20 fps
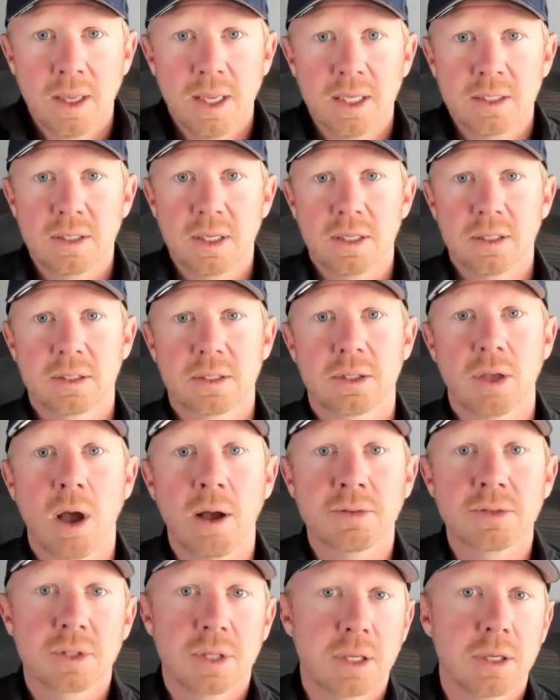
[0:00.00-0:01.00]
It's a
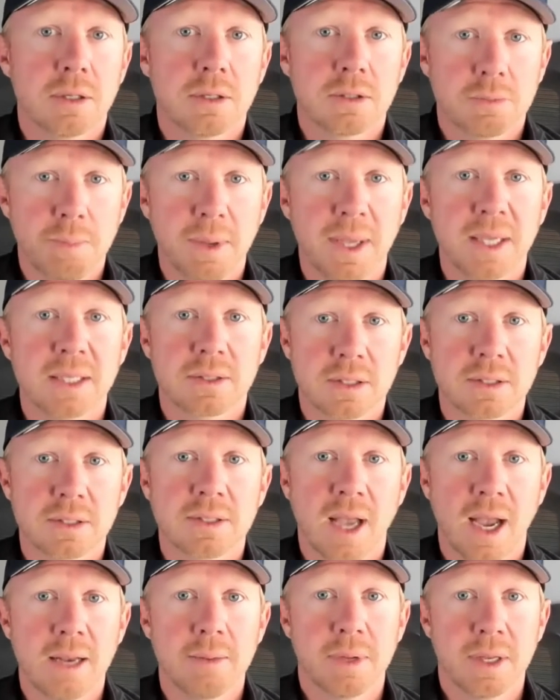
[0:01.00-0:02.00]
soft skills based
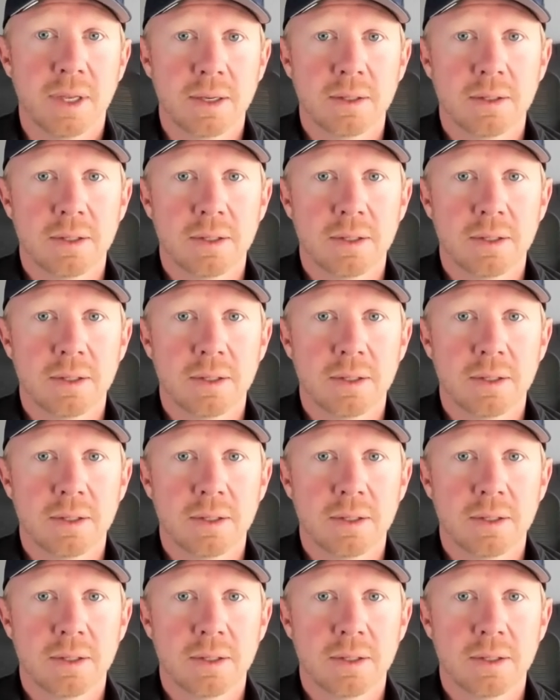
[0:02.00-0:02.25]
assignment.